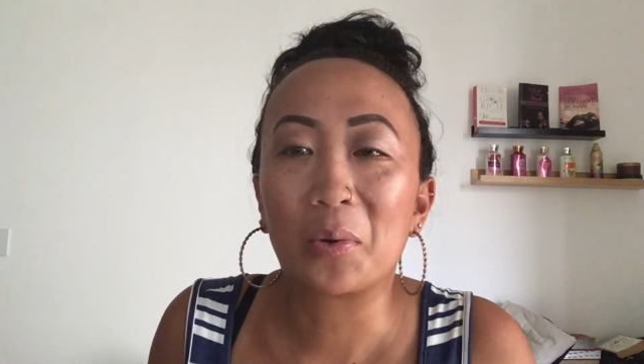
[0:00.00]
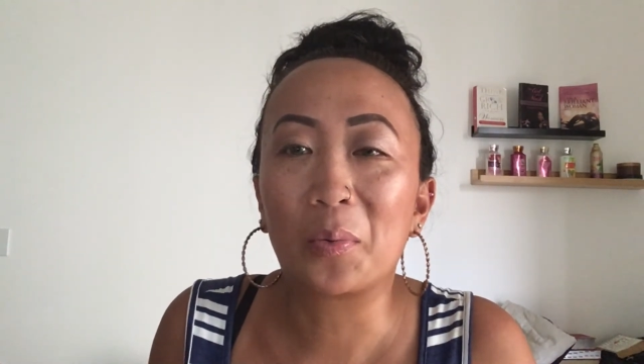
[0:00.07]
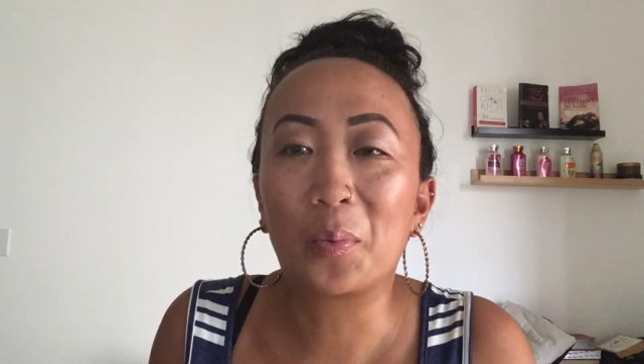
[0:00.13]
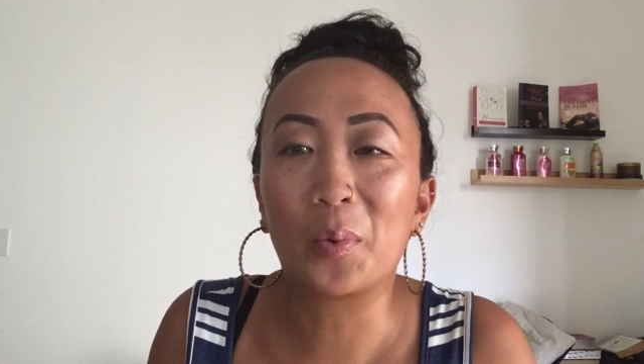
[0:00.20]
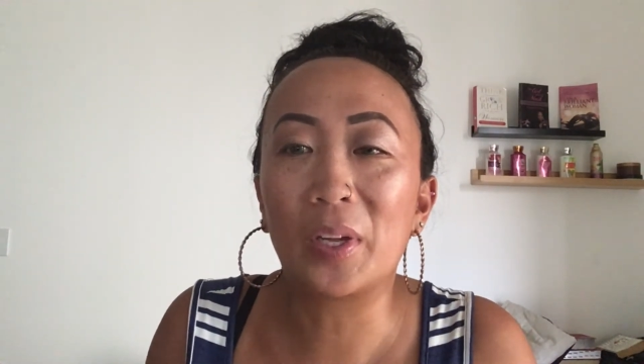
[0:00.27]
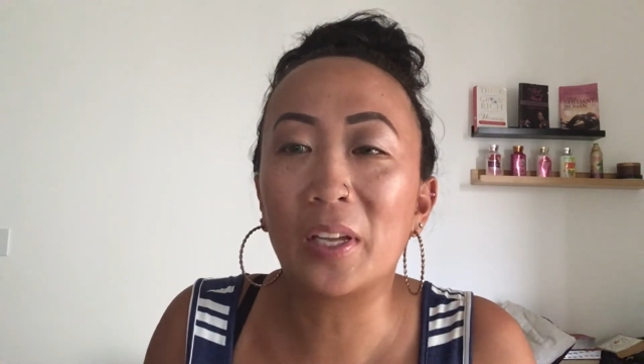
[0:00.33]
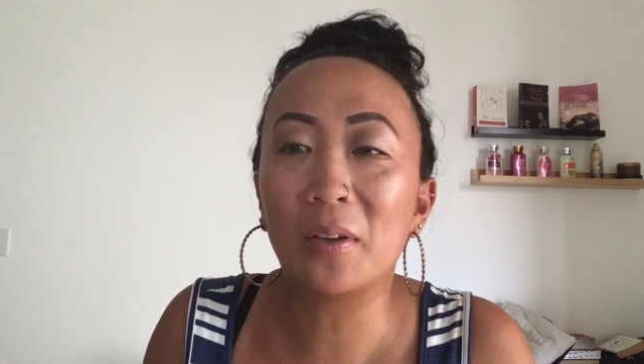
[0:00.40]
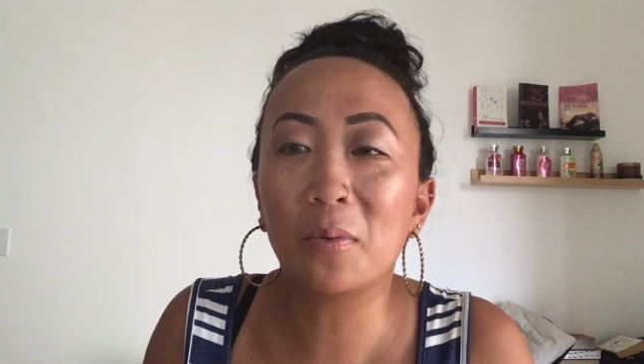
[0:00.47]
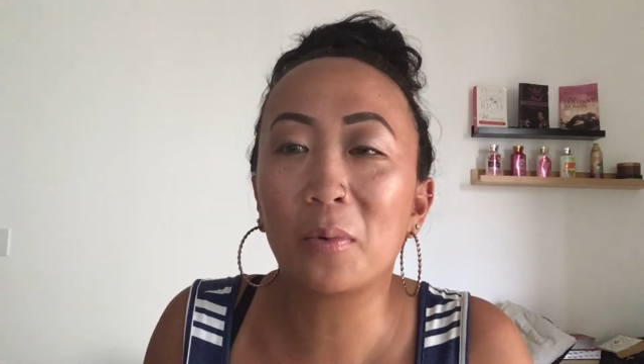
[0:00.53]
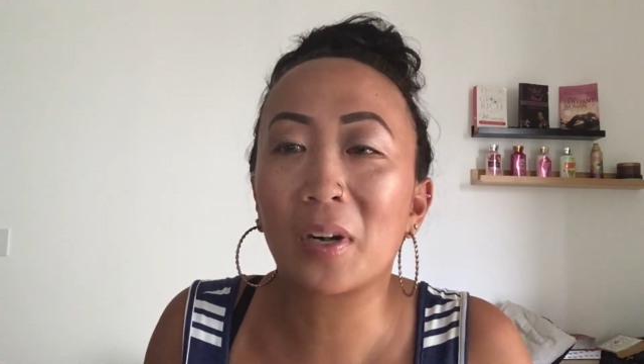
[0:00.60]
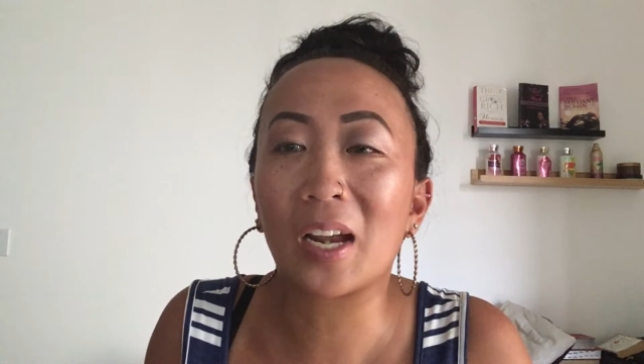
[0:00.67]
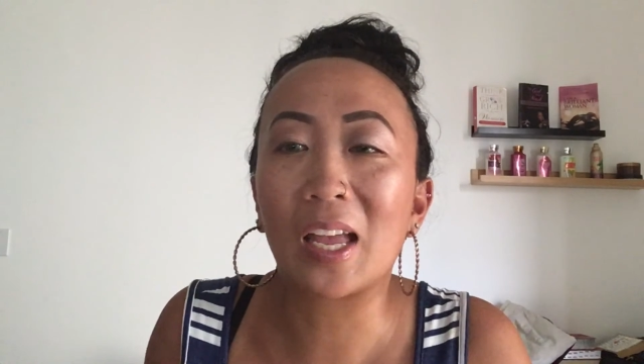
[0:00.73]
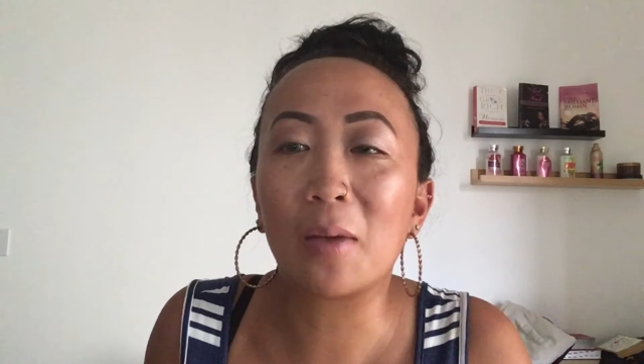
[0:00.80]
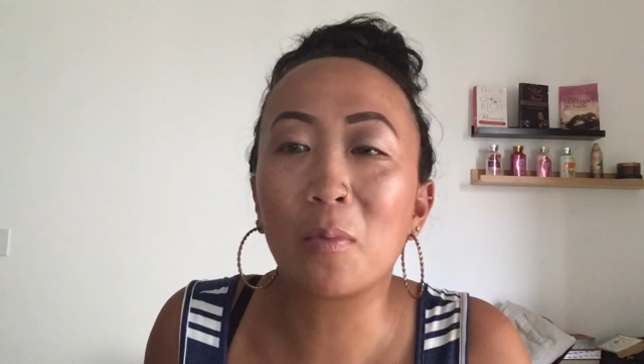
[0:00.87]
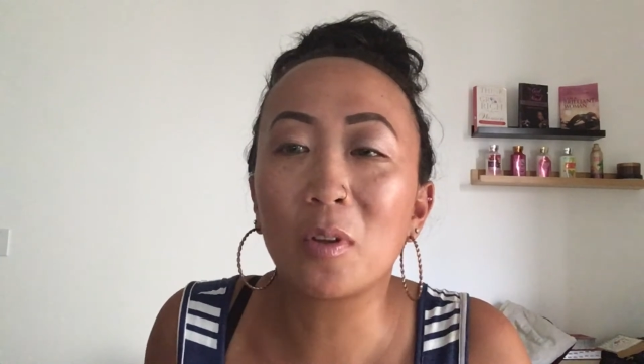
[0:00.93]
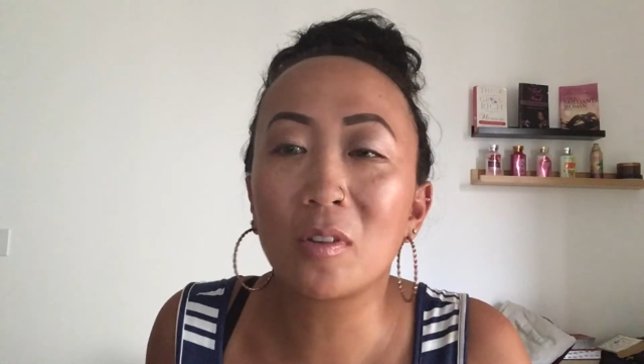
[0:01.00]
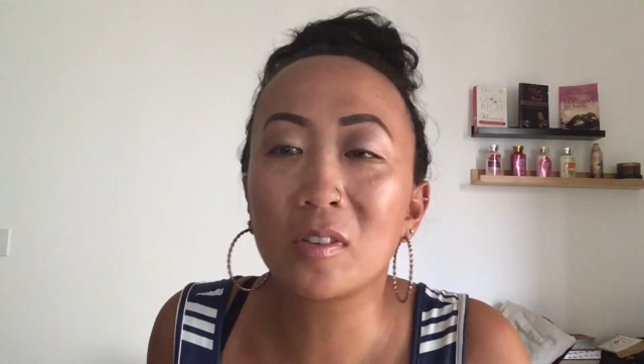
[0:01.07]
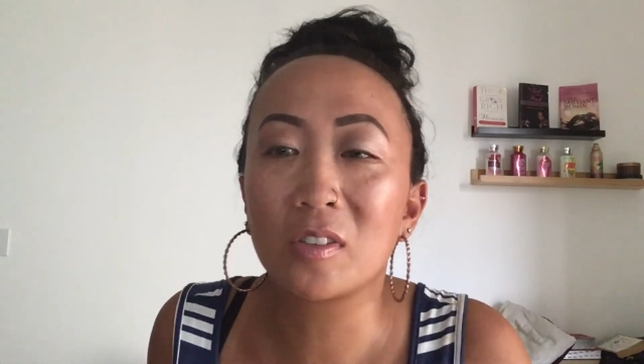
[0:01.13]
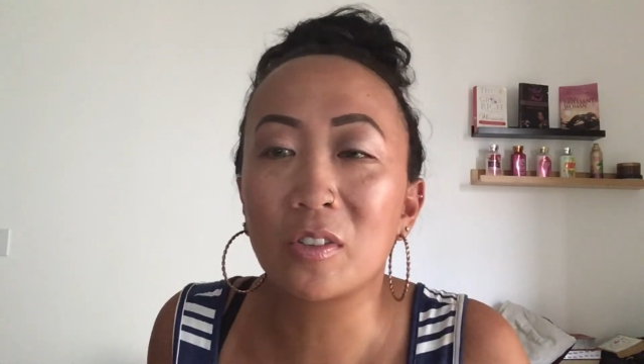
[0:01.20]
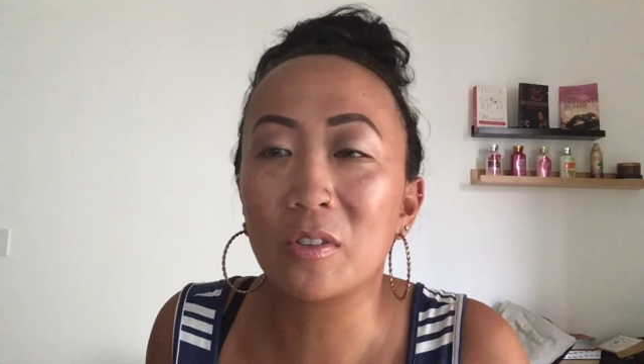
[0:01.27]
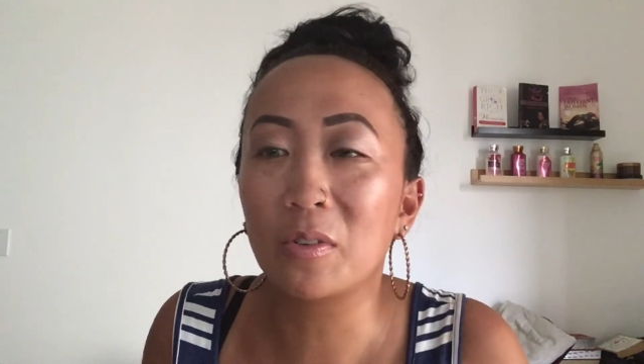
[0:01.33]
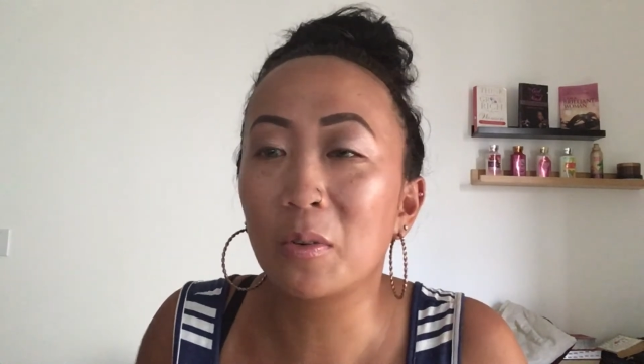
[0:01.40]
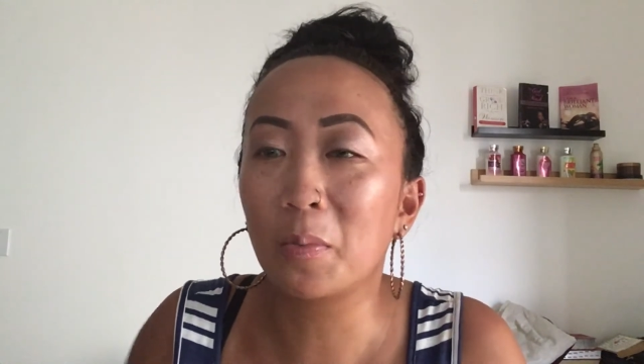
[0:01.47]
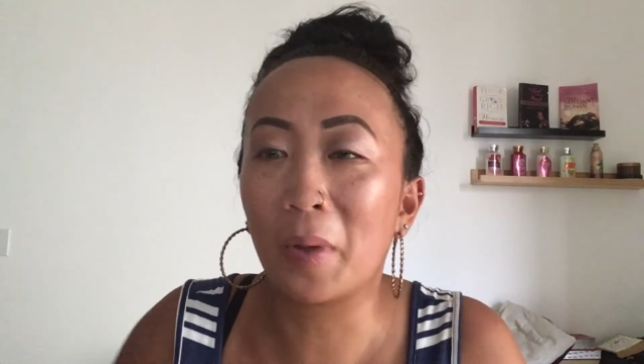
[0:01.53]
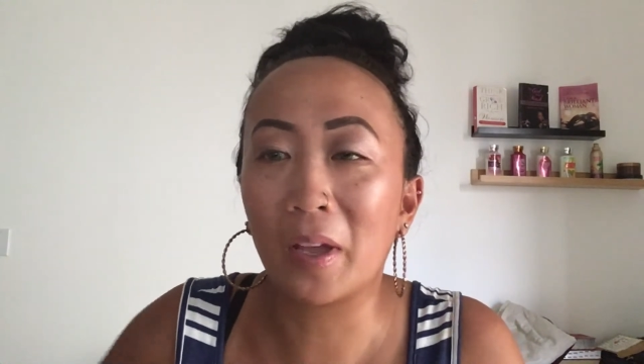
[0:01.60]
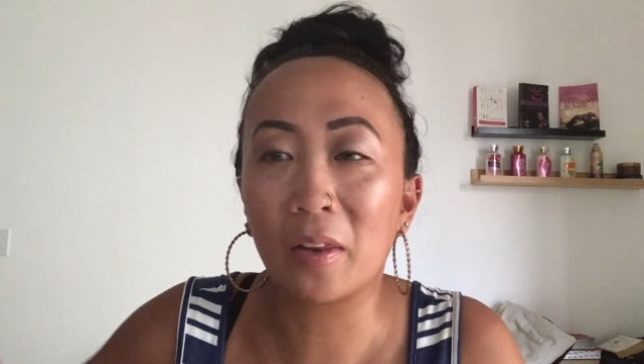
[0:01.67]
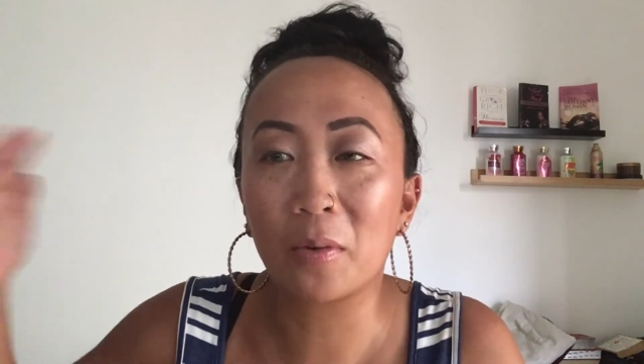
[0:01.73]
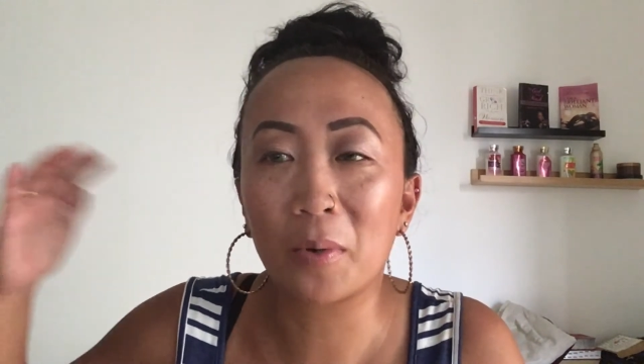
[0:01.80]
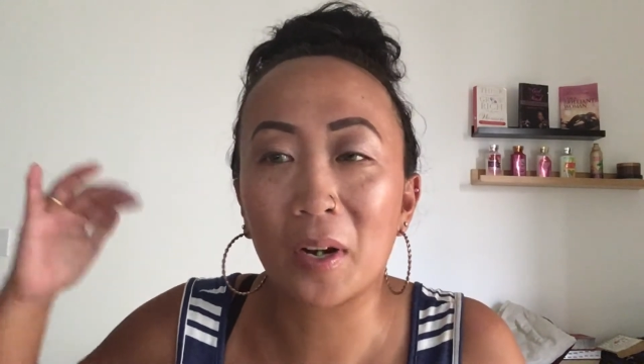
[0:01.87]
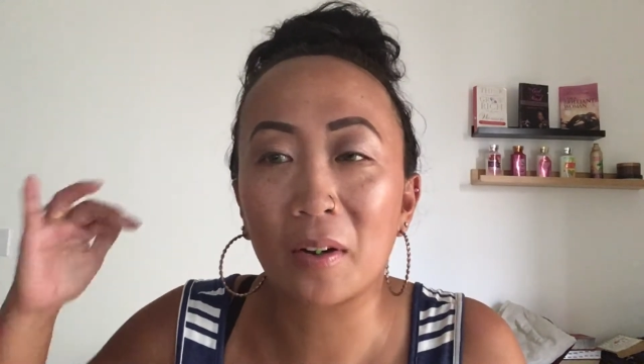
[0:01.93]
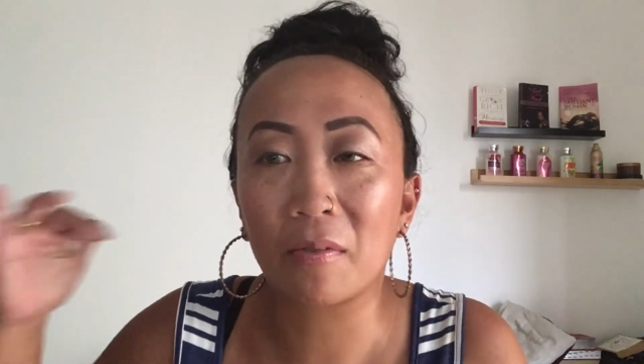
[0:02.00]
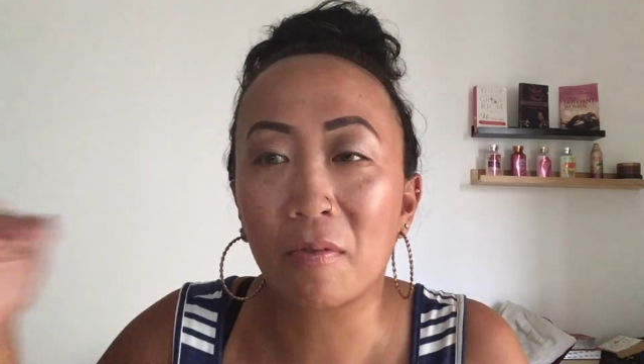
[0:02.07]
we were able to pay the rent